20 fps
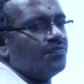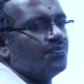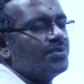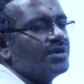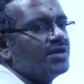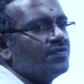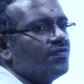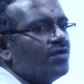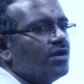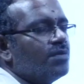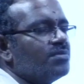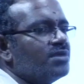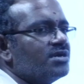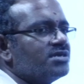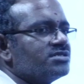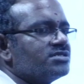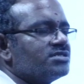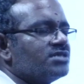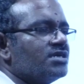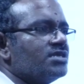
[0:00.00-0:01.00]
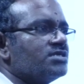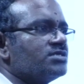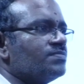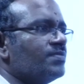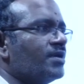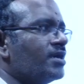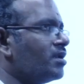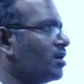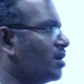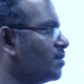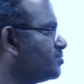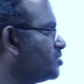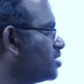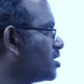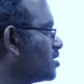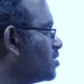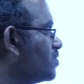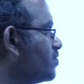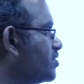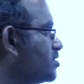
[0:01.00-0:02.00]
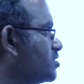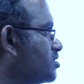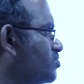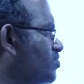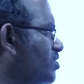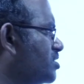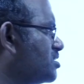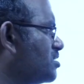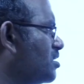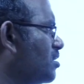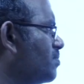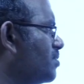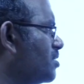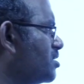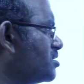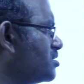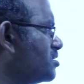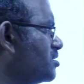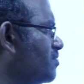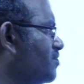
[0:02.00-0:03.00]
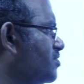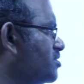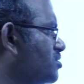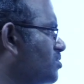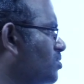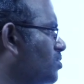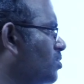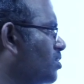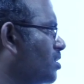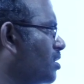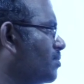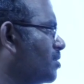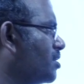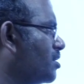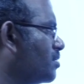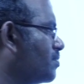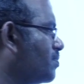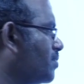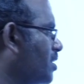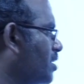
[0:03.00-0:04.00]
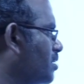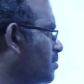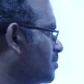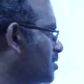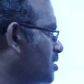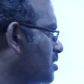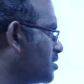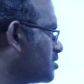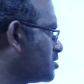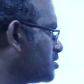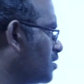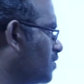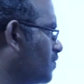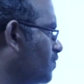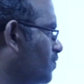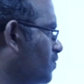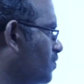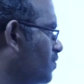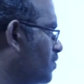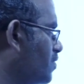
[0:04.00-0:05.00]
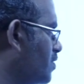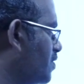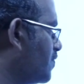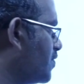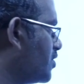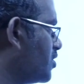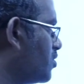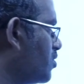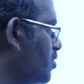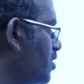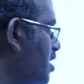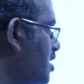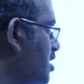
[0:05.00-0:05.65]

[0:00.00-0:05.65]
pre-formulation studies main objective is to establish the physico-chemical parameters of a drug